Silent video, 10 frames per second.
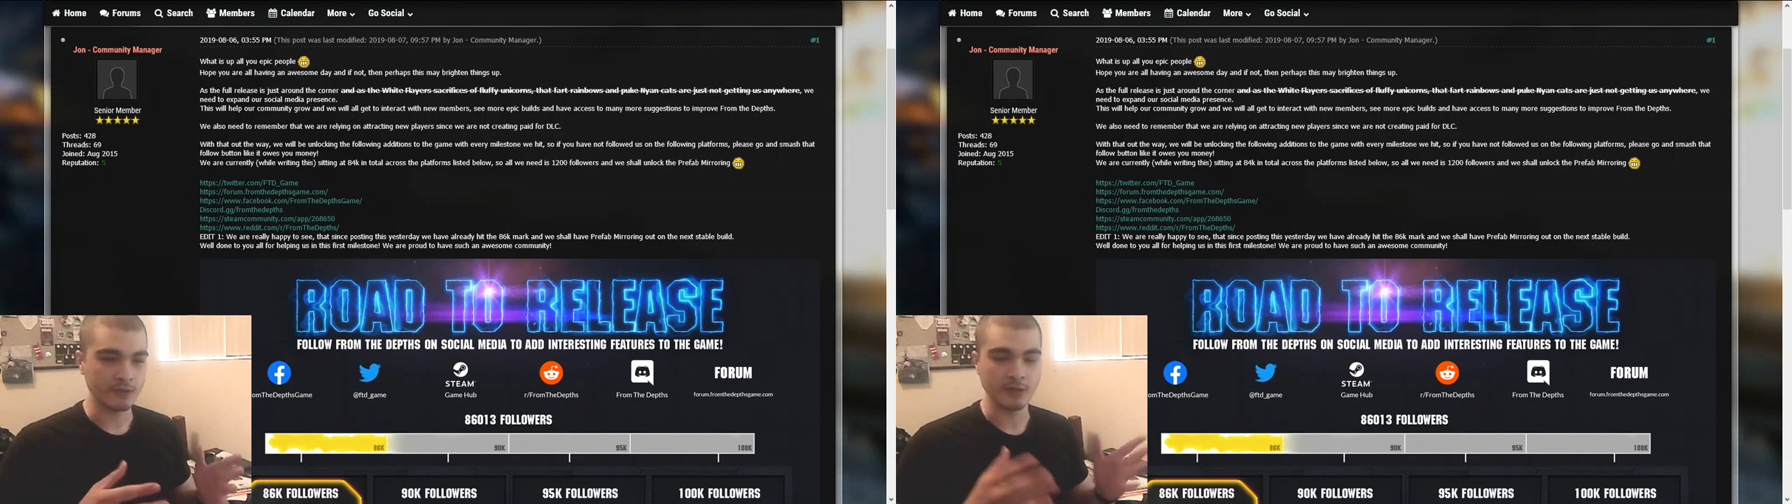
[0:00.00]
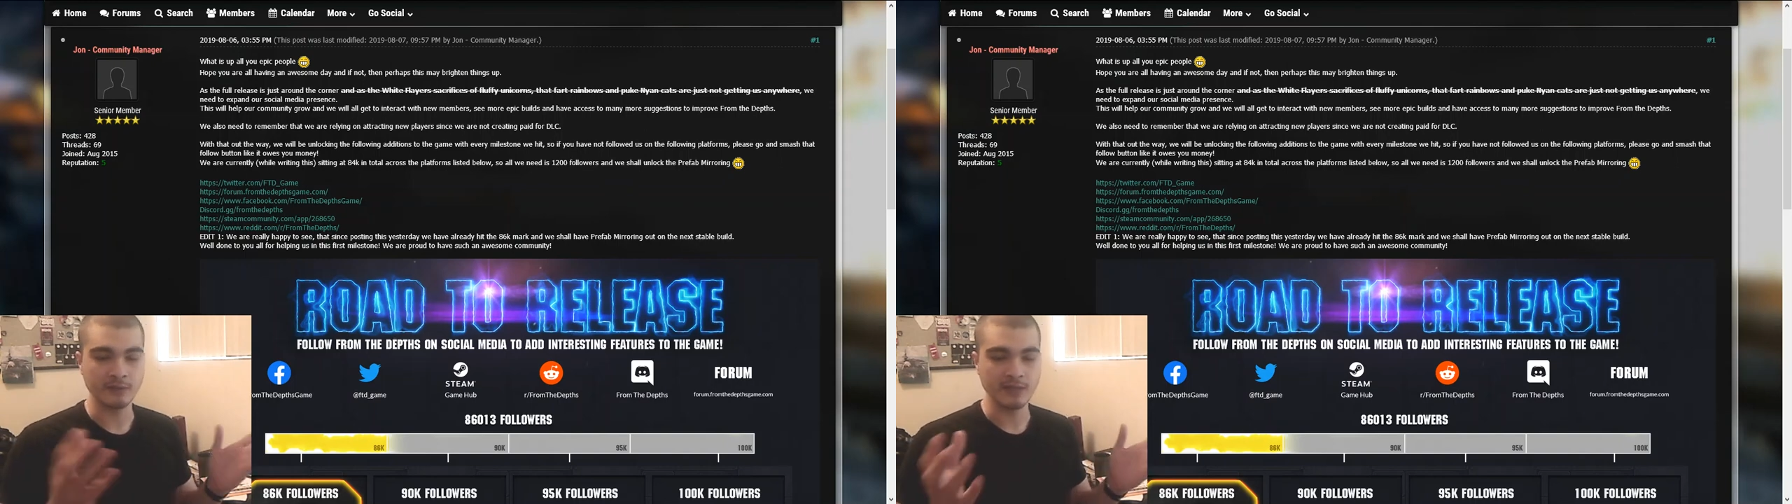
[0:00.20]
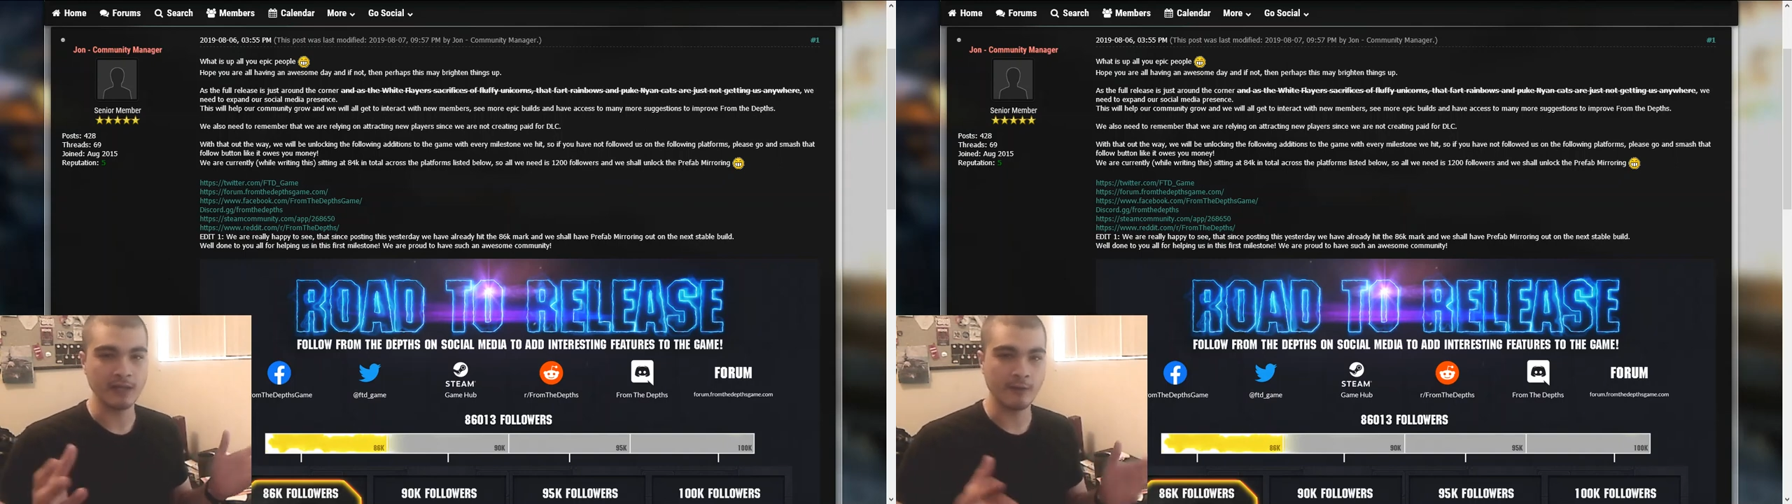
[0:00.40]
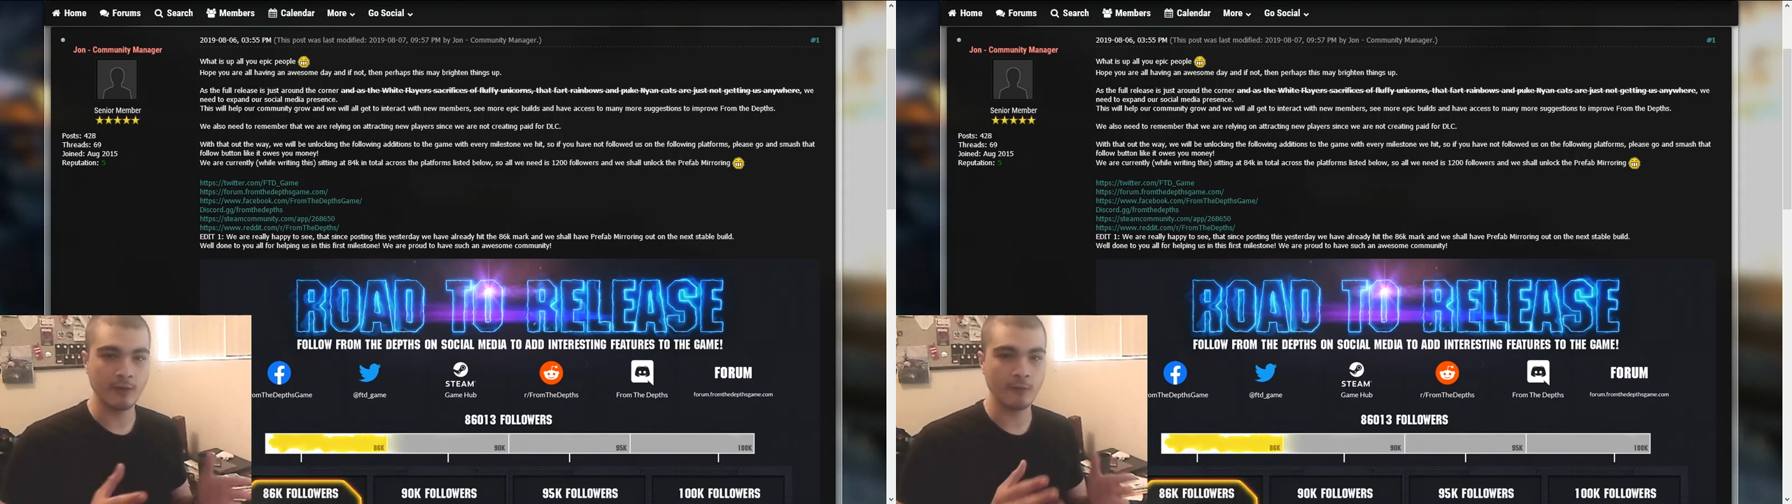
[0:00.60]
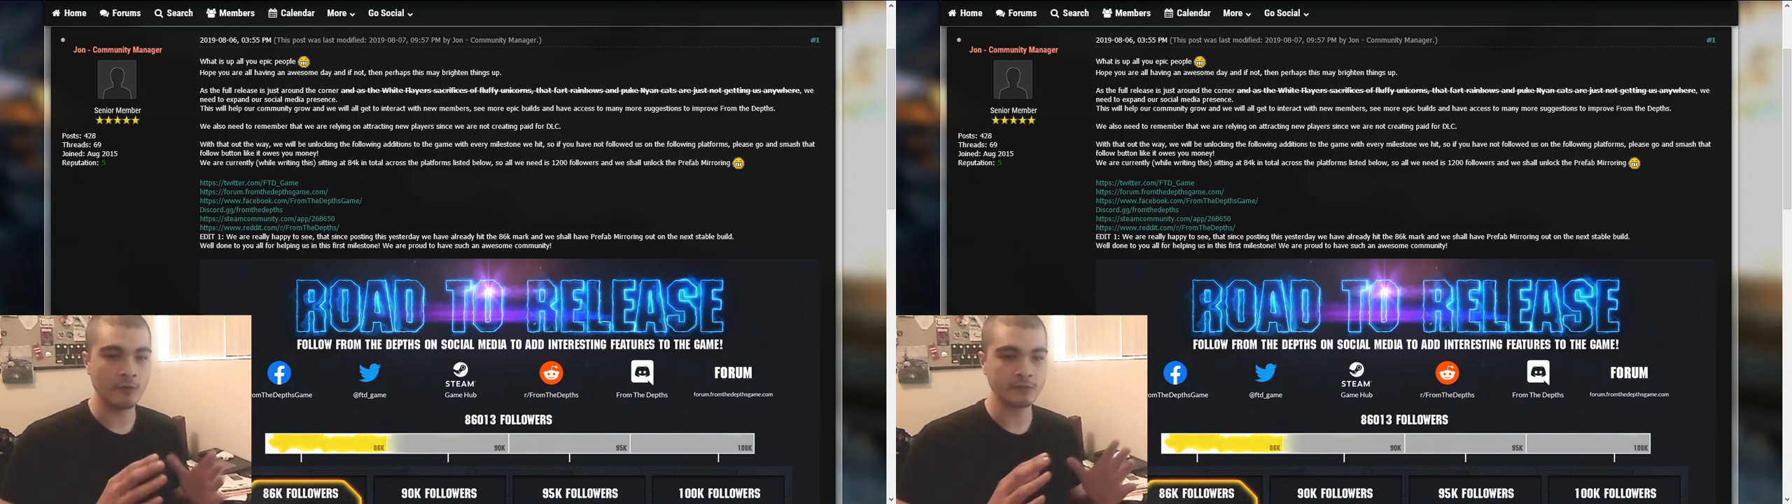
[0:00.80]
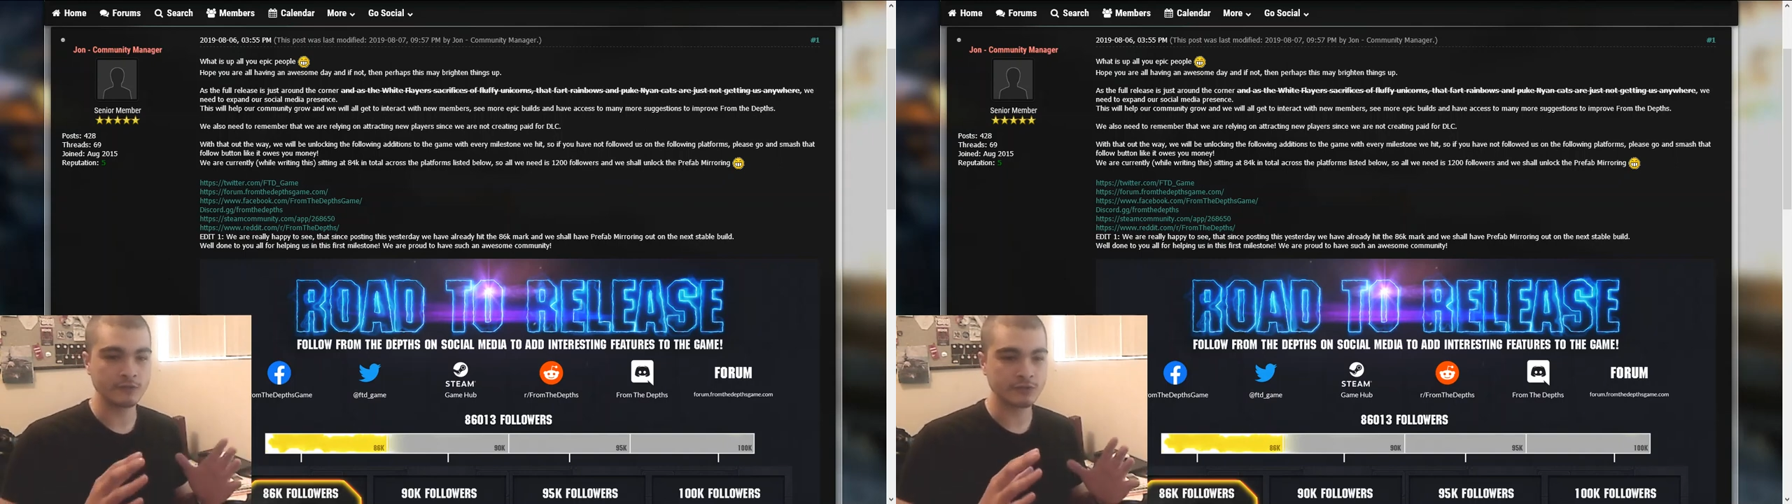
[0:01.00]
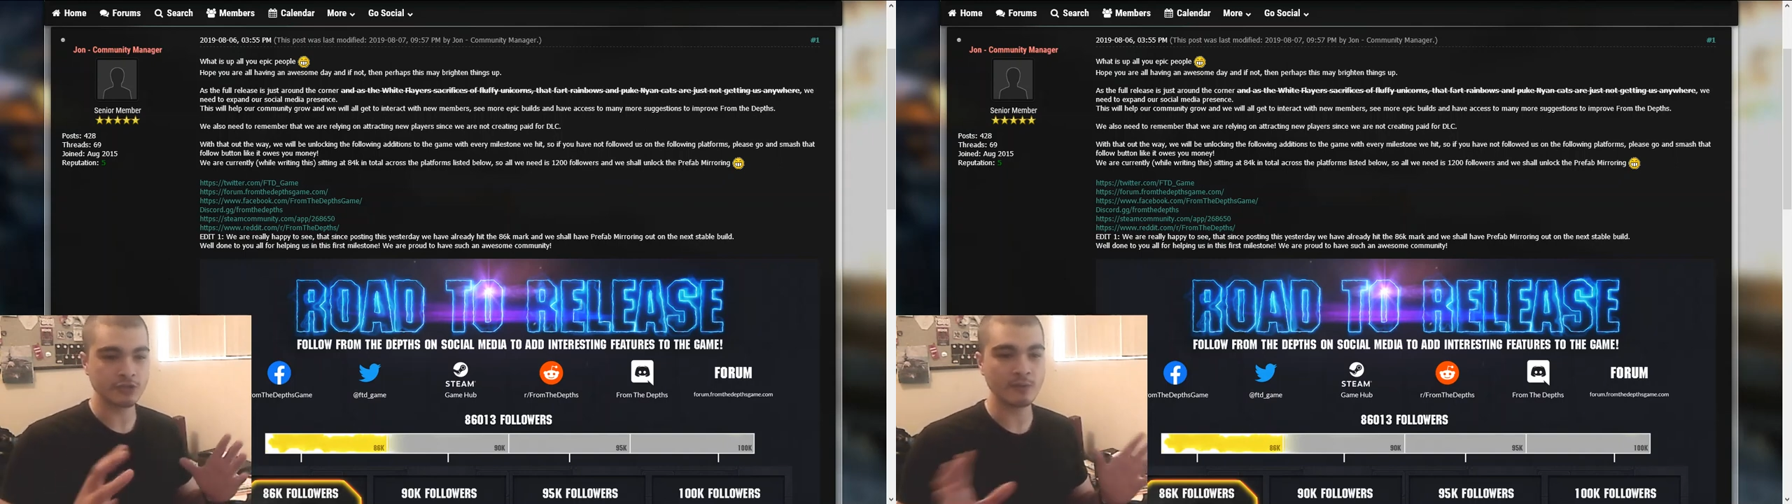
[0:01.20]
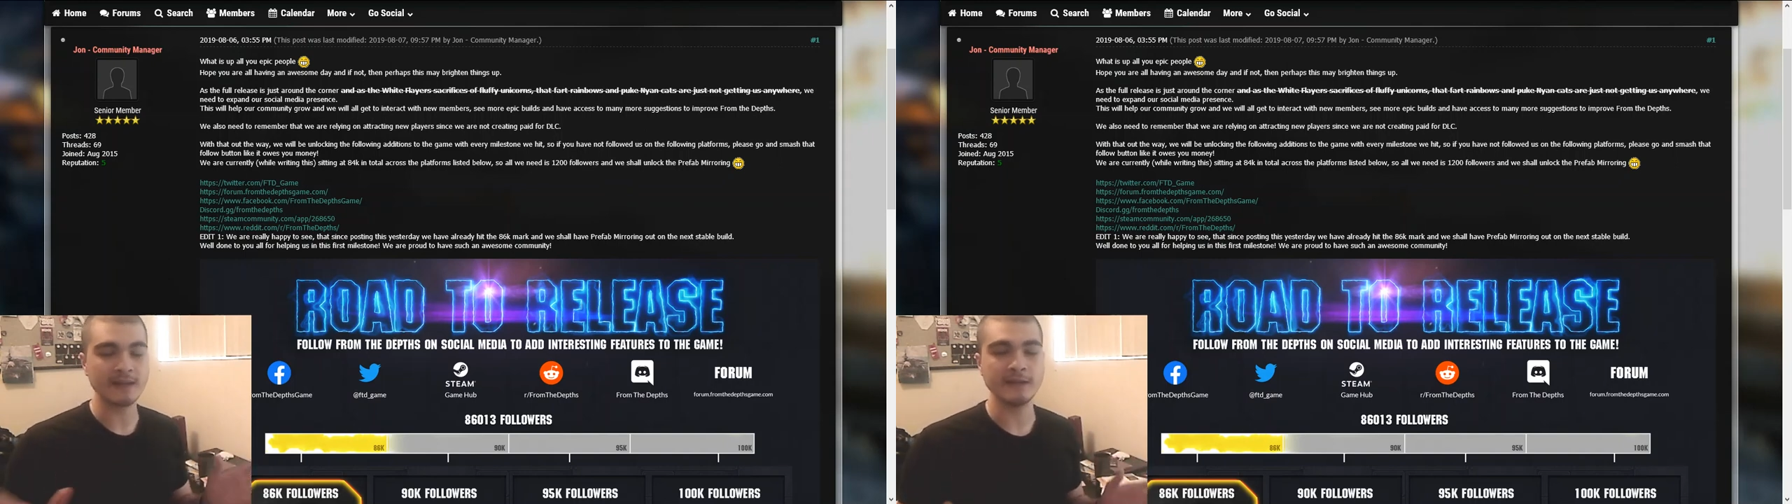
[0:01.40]
it won't
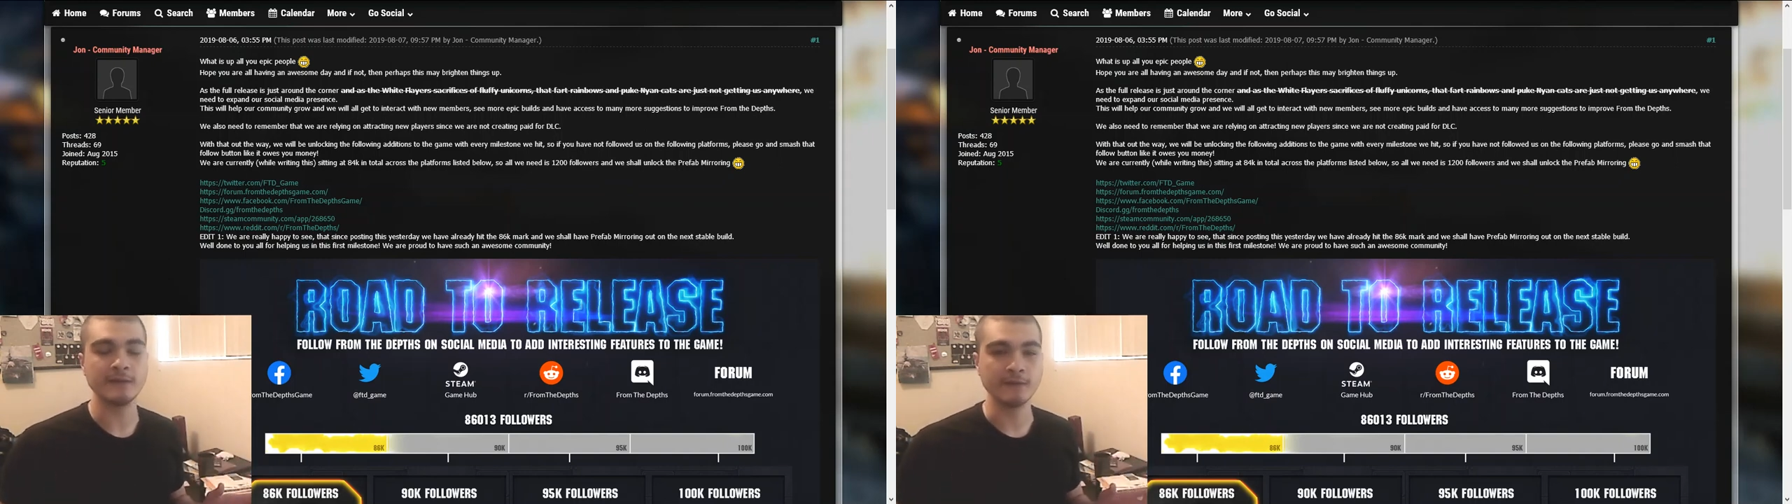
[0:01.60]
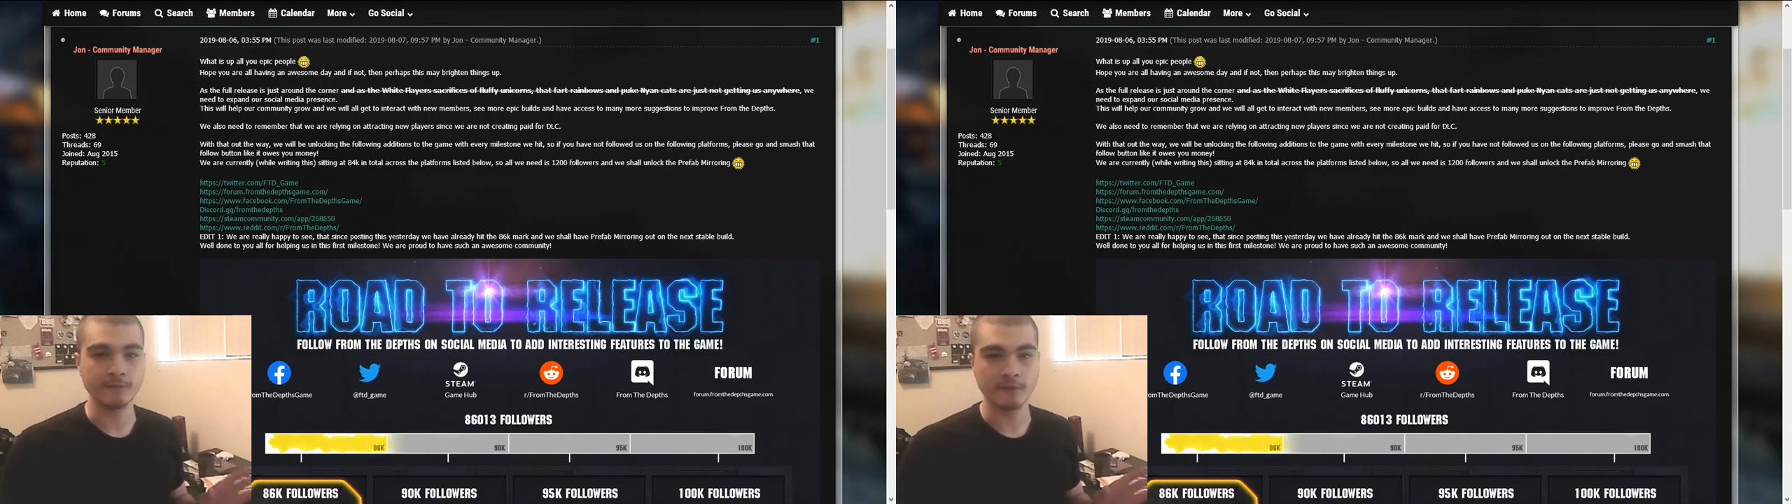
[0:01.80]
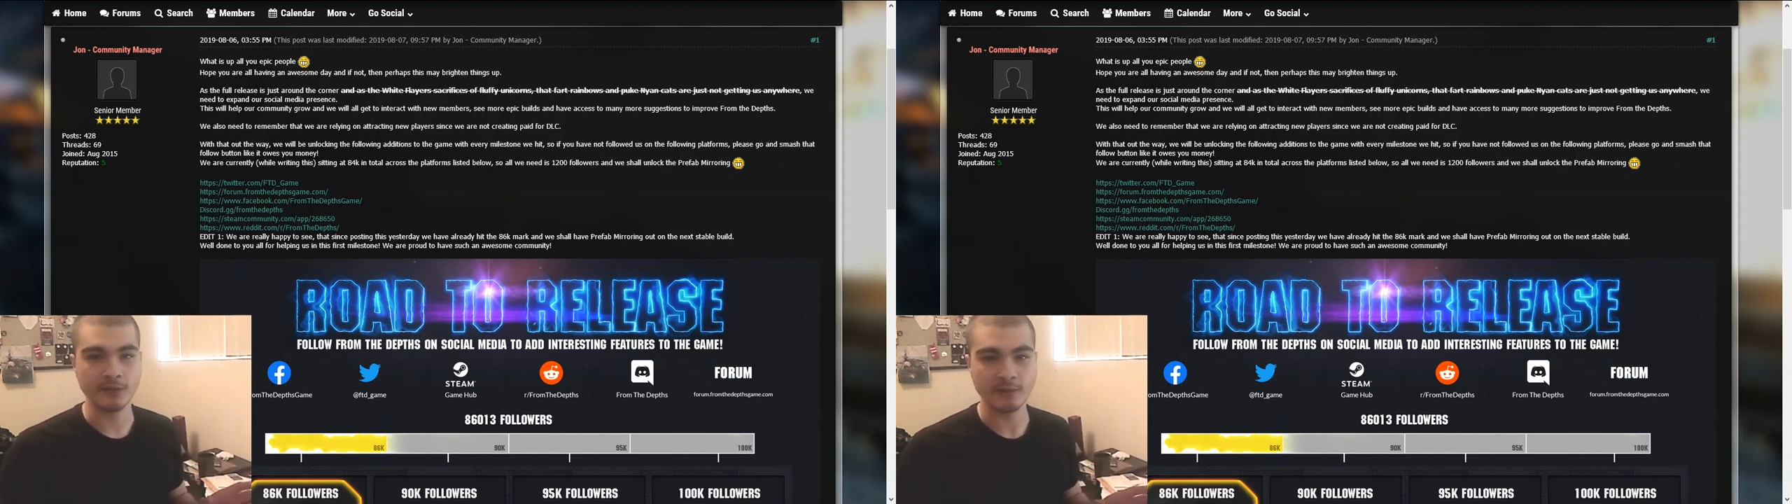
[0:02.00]
do anything for